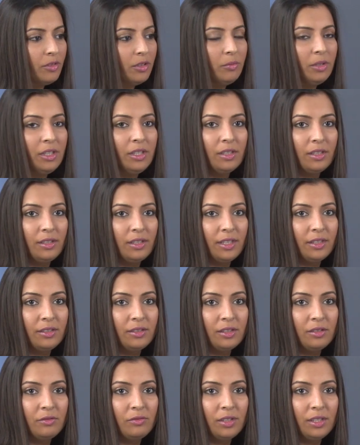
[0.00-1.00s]
will be
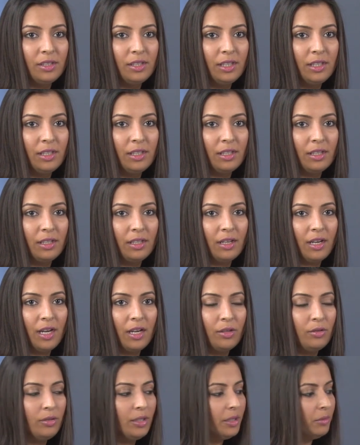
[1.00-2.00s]
connected with the
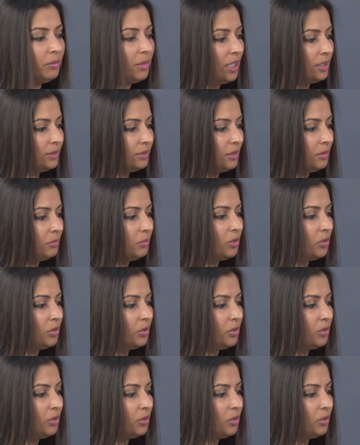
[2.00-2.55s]
IO-Link master